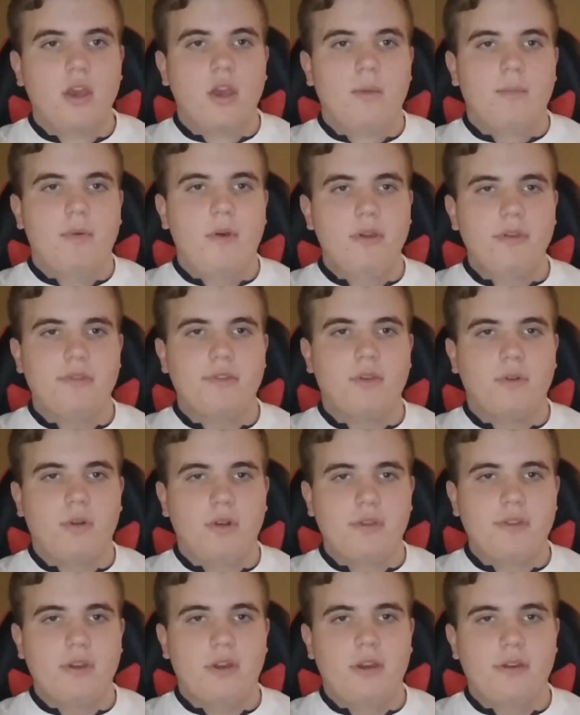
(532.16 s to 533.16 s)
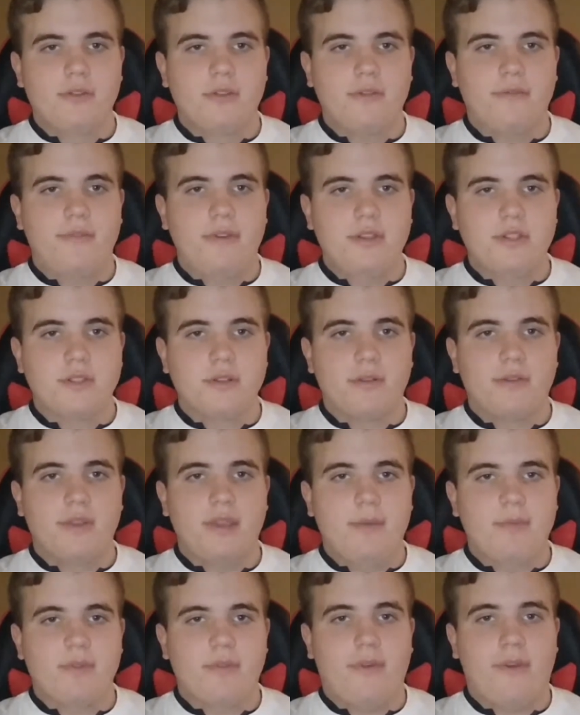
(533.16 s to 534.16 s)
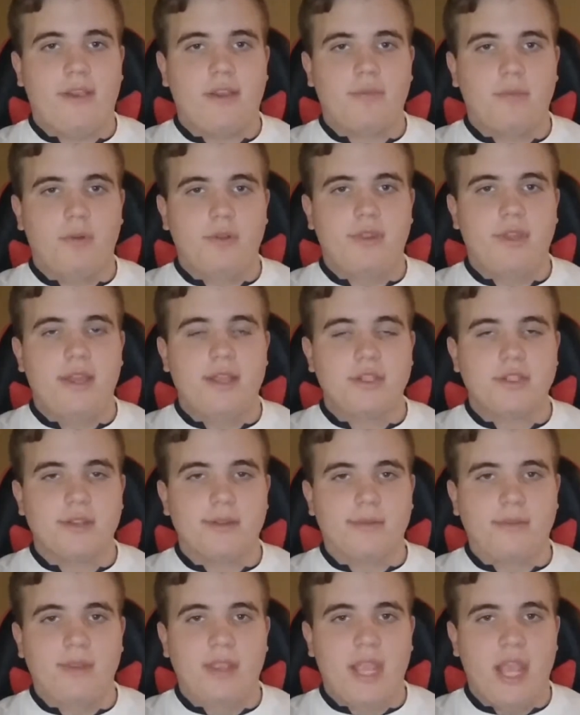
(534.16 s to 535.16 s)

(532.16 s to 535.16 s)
Both stories also feature themes of exploitation,